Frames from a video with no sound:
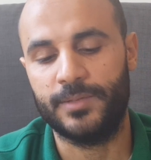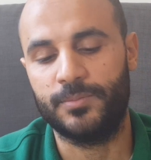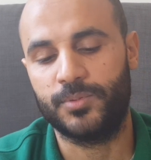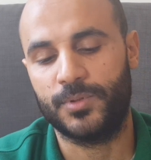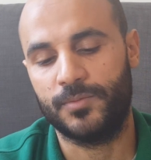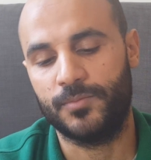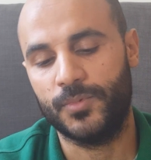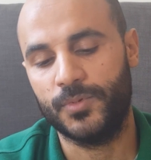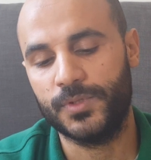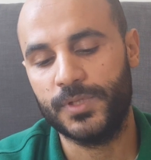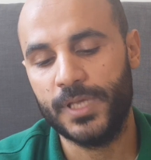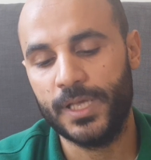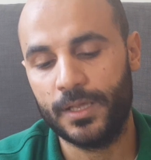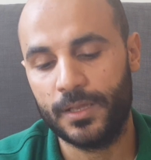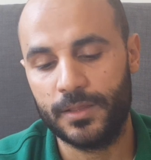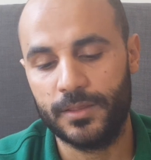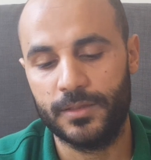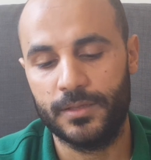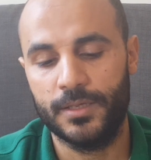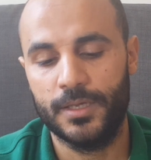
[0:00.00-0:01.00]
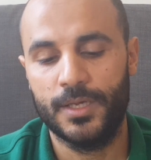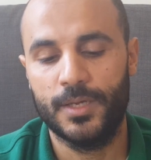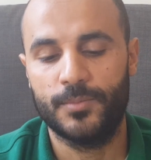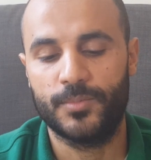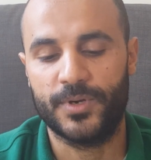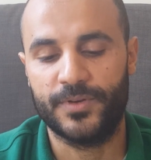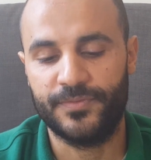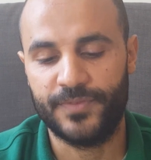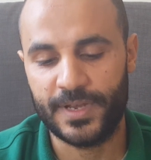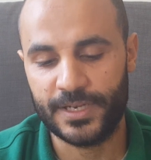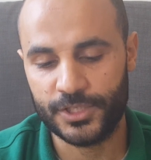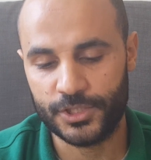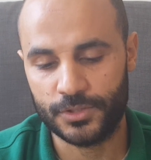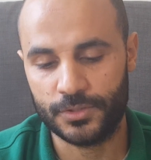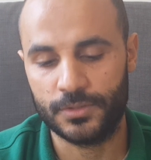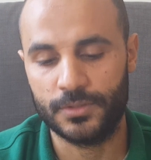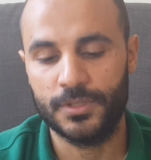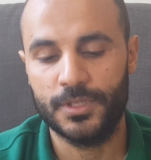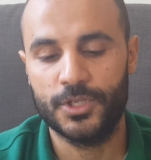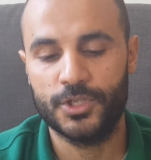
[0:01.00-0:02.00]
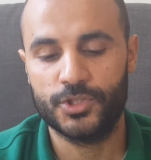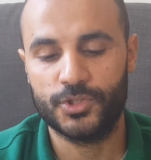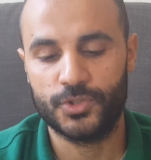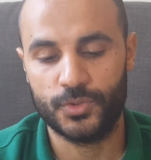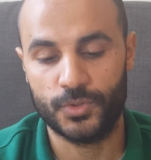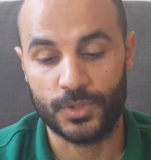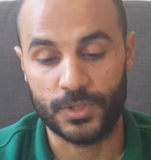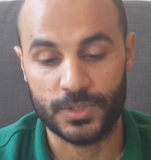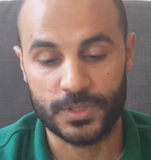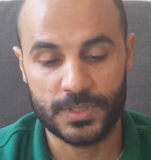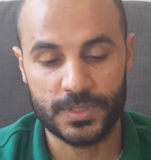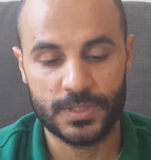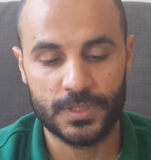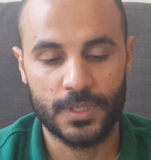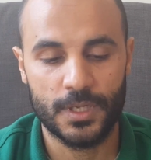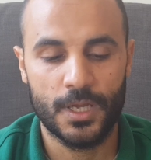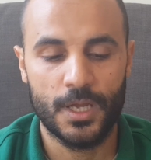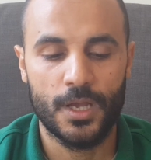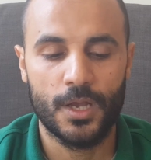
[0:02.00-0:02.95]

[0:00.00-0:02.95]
promote health professional students.